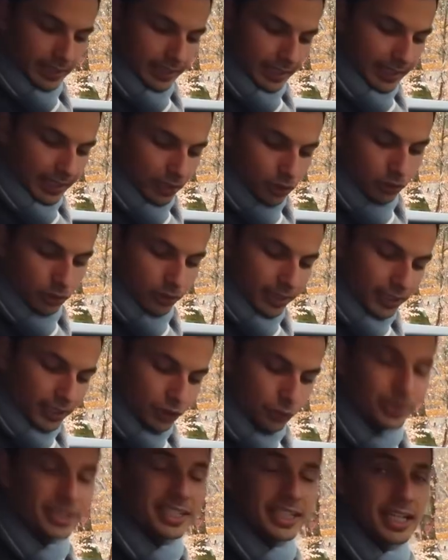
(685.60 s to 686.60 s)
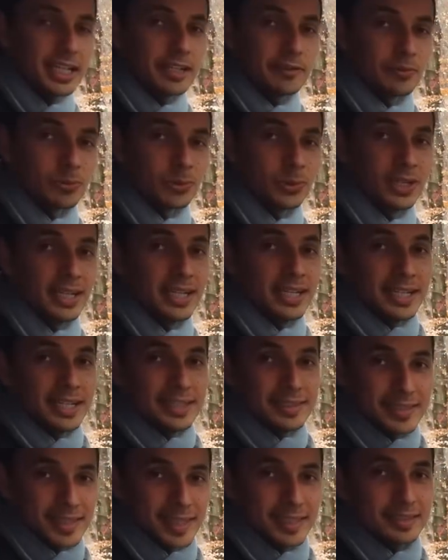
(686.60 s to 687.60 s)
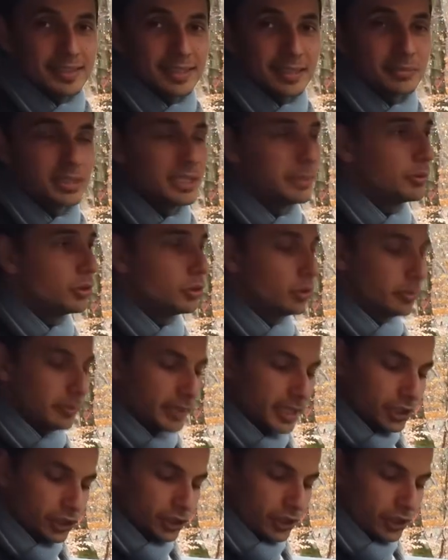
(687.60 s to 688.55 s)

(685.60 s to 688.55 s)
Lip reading: Even though I'm pulled all the way back, that's a bit of a shame.